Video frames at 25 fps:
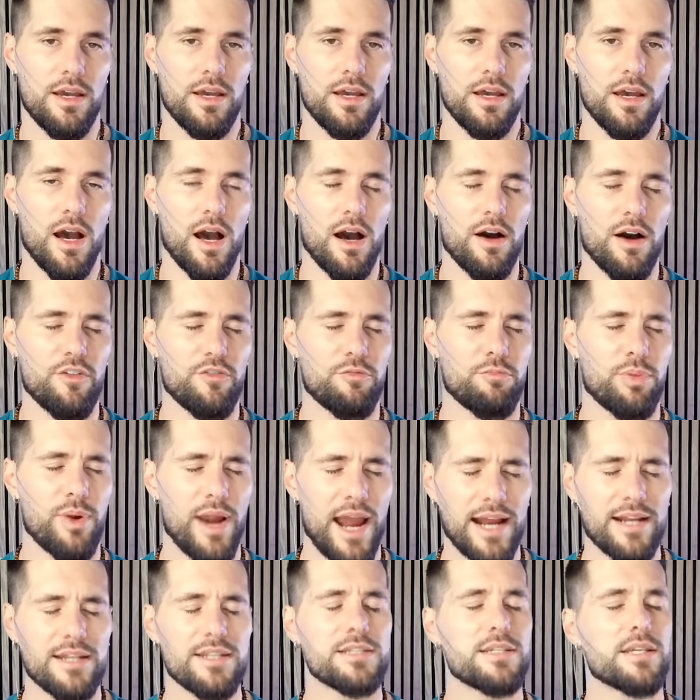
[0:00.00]
of
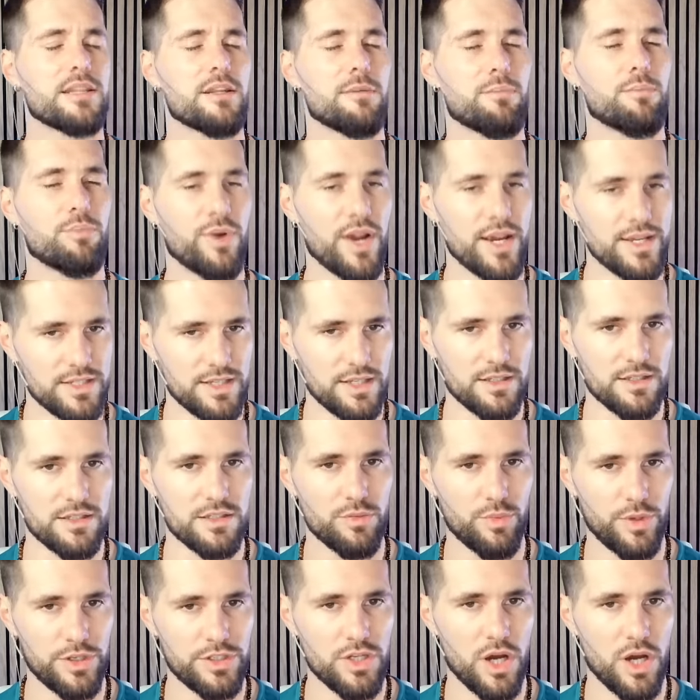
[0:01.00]
practicing the
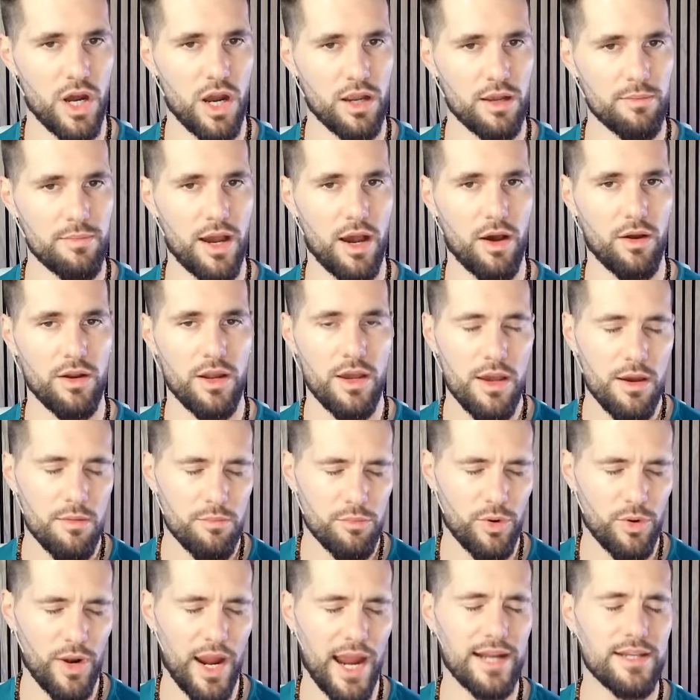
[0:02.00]
presence we talk about,
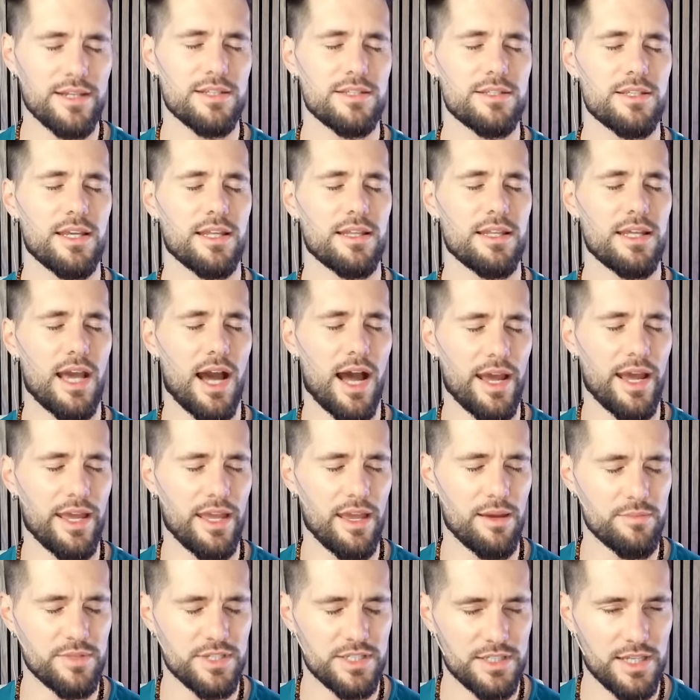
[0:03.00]
practicing the I
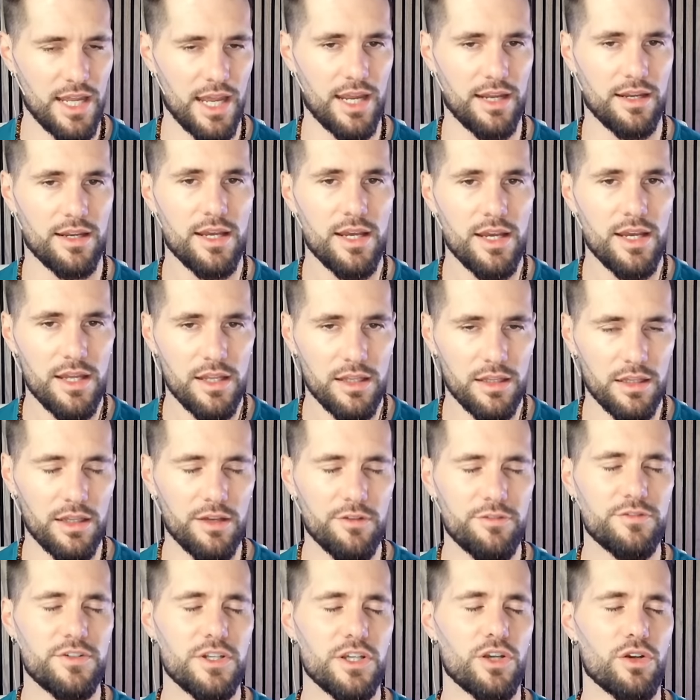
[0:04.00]
am state,
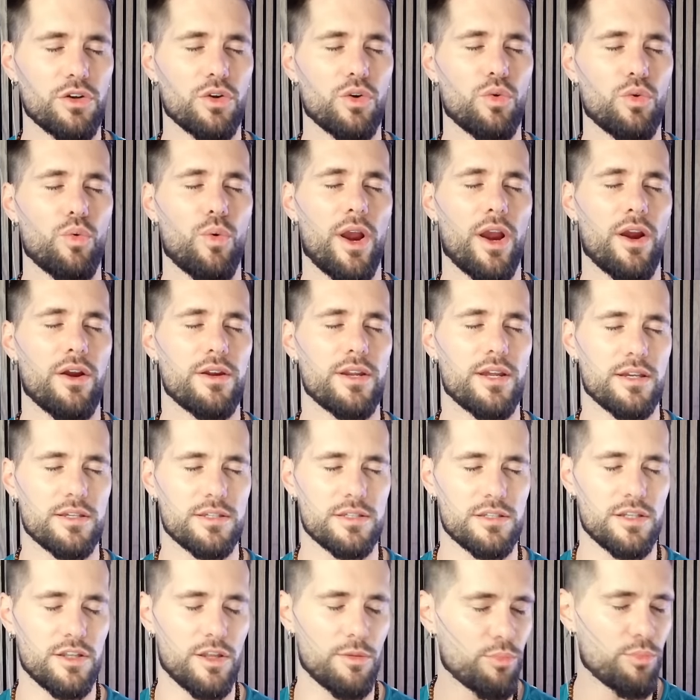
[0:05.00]
lifting your awareness
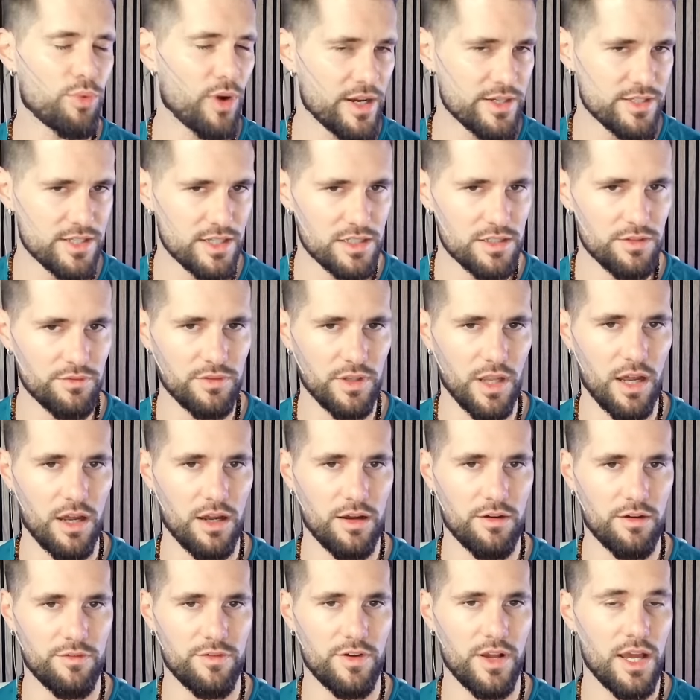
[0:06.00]
to the presence of
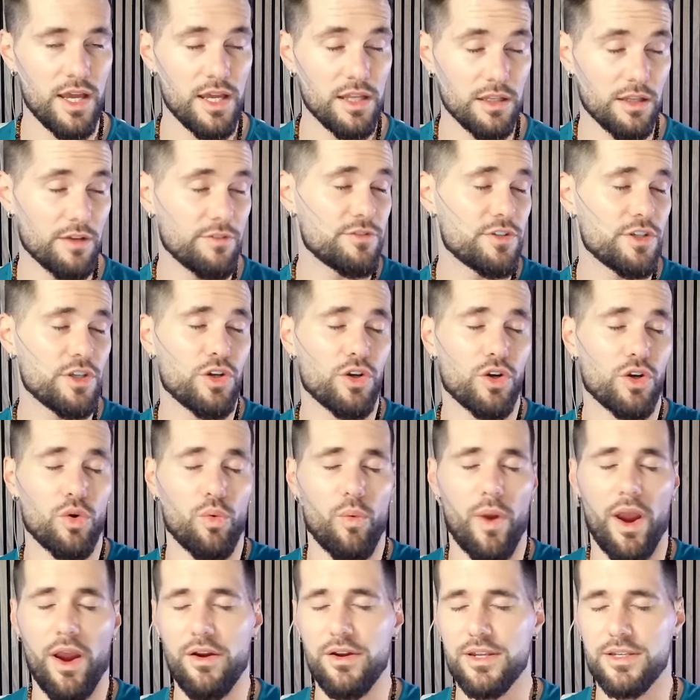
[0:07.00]
love, lifting your
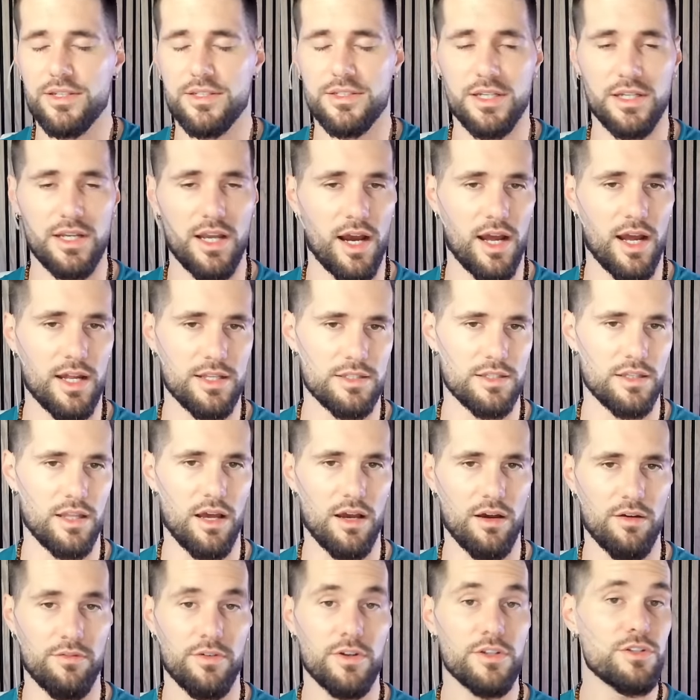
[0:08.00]
awareness to God's
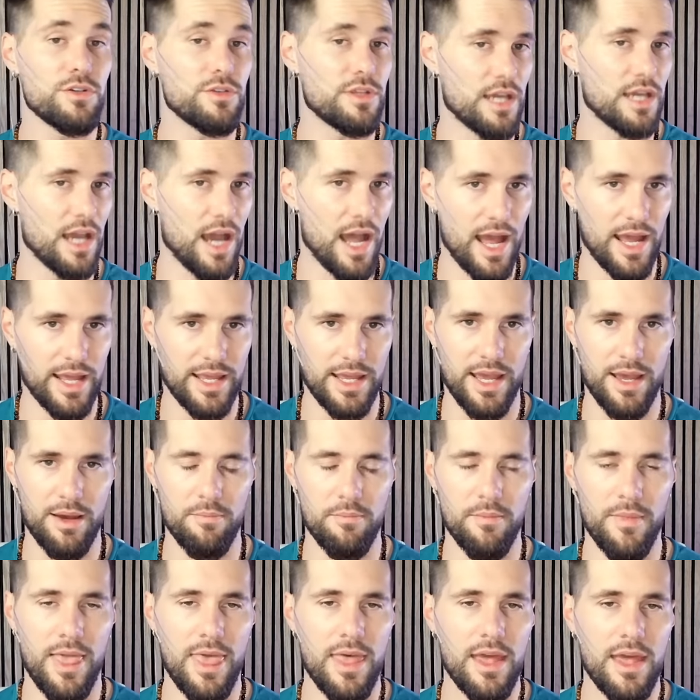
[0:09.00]
love, to the I
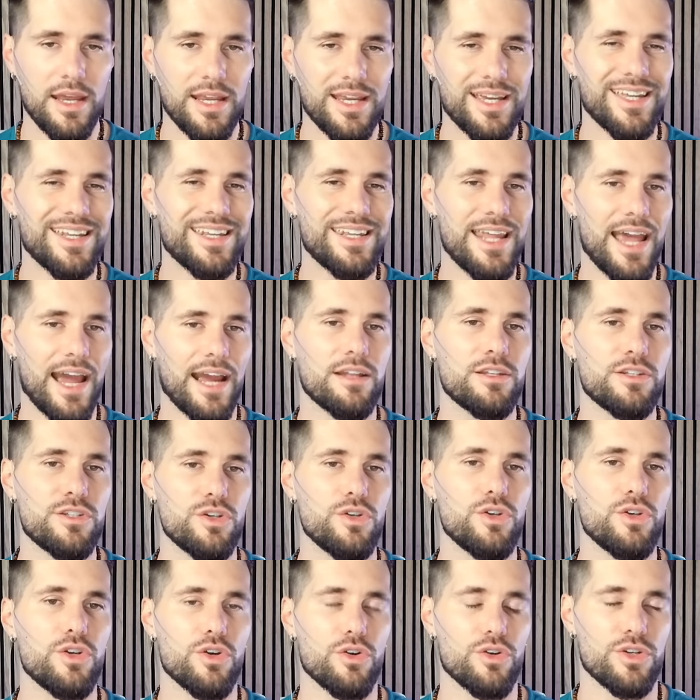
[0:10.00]
am. Connect to
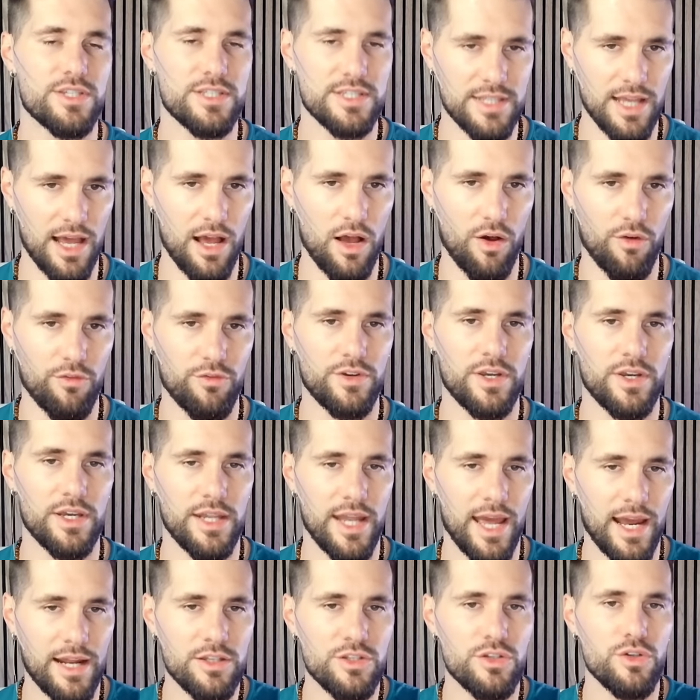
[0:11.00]
yourself,
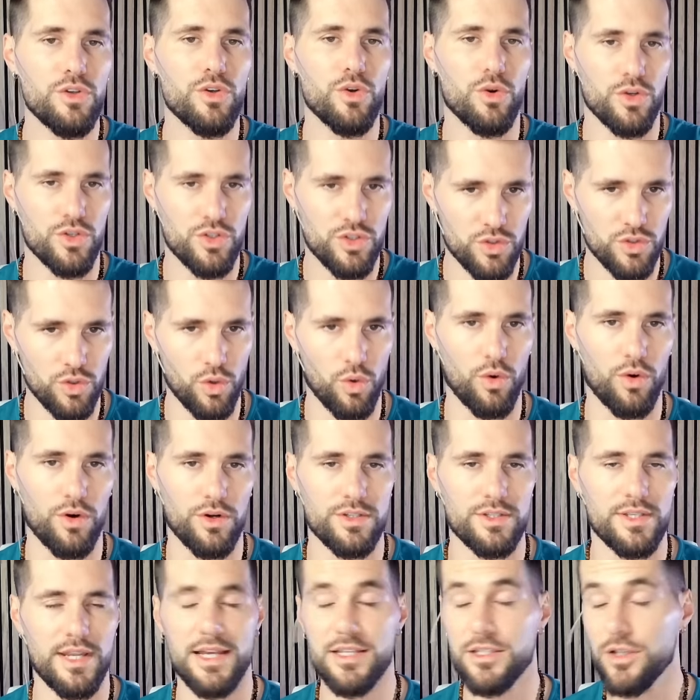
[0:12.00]
connect to your
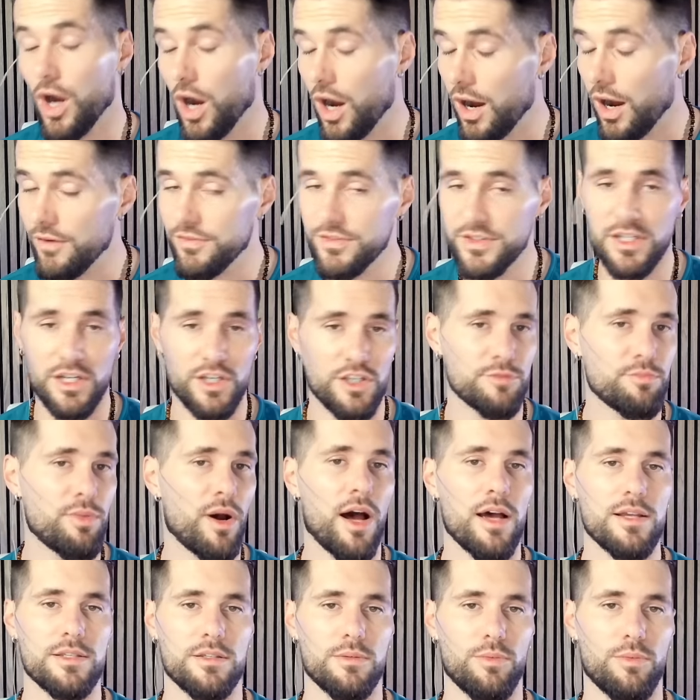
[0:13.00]
source as often as
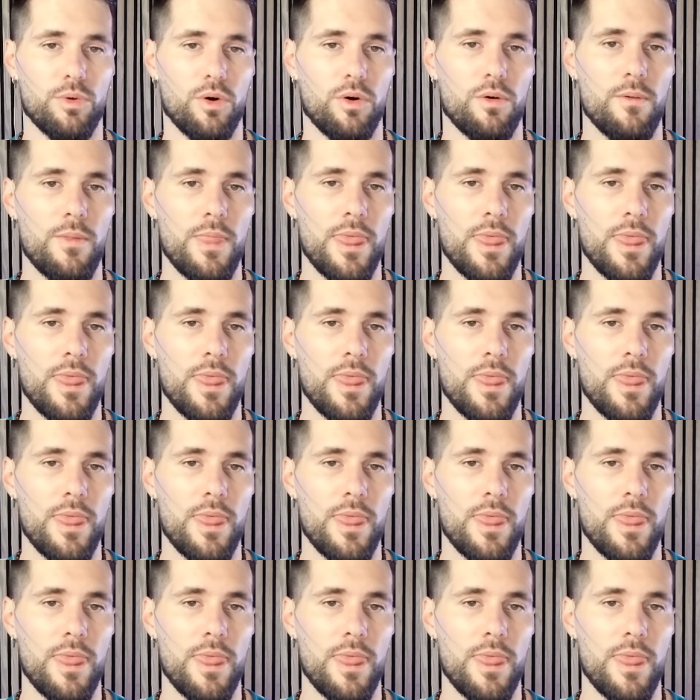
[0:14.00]
possible